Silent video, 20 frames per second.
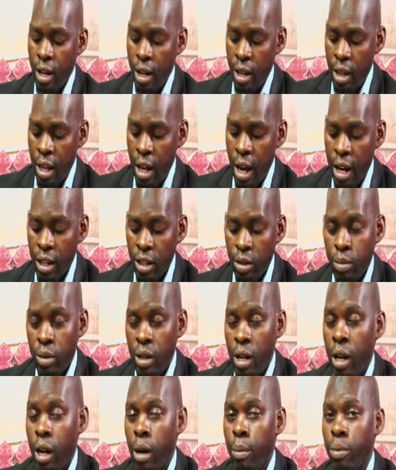there has been
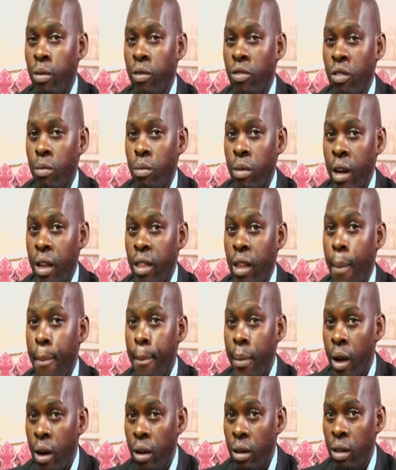an approval by the
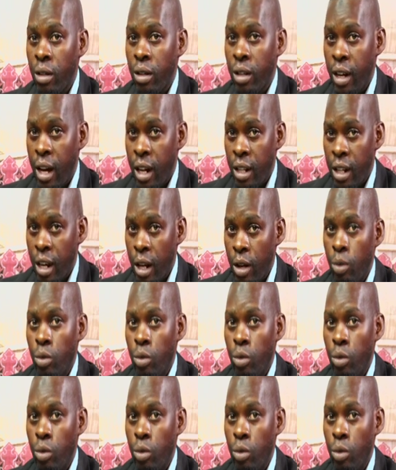male guardian,